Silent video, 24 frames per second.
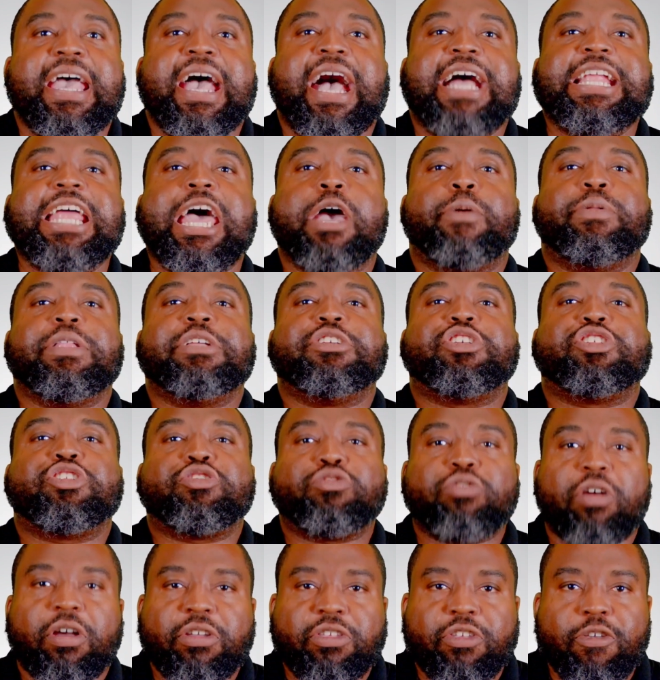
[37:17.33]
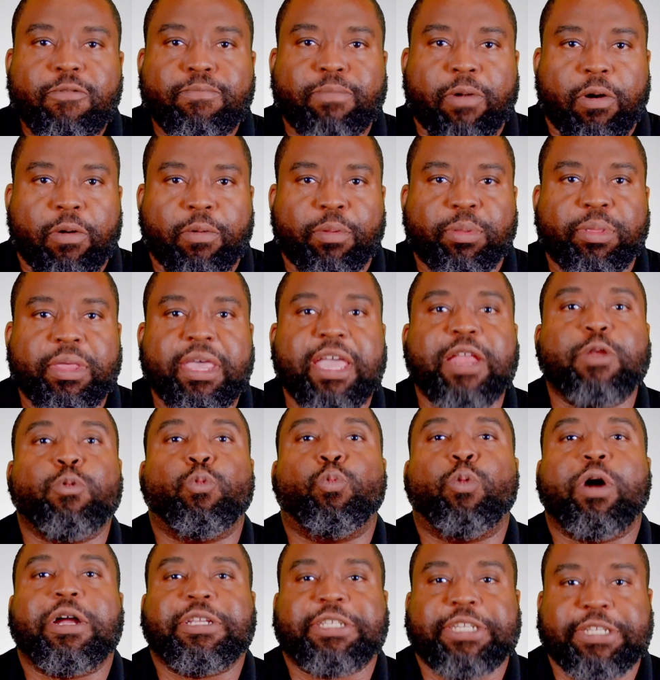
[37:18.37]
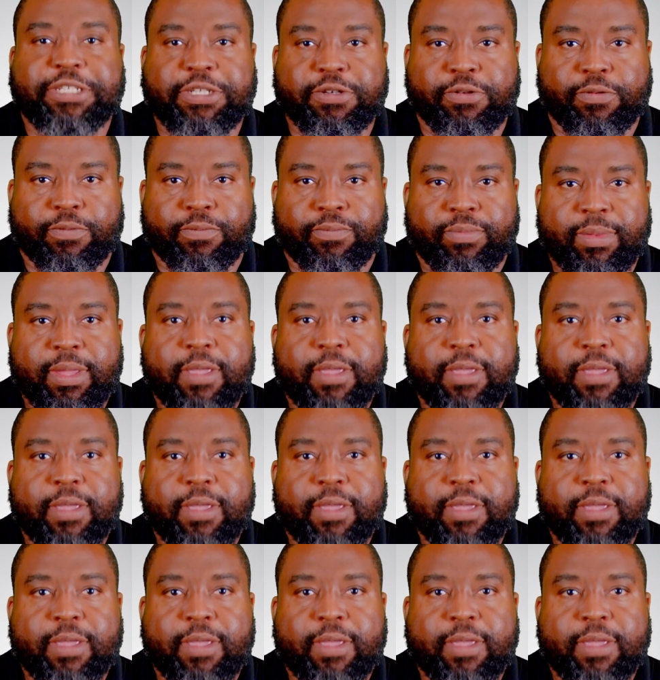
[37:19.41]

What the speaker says: and I will instruct you both in what to do.